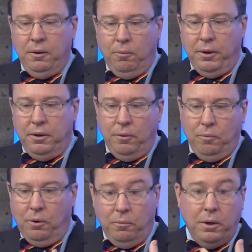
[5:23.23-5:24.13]
what
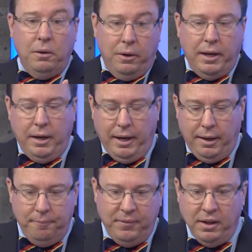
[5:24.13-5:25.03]
we're looking
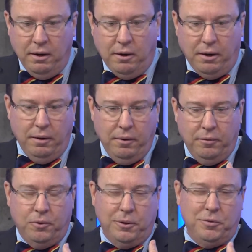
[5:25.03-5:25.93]
at are,
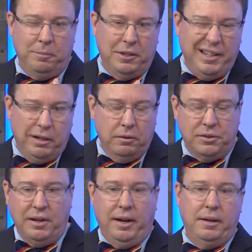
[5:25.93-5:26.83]
of course, from the legal
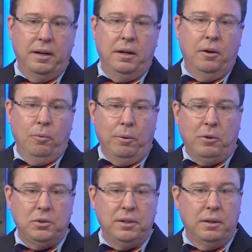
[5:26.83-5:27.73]
side, we're
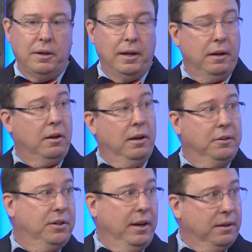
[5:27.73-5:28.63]
mostly looking at
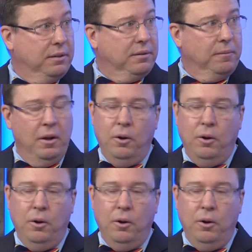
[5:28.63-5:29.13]
contracts.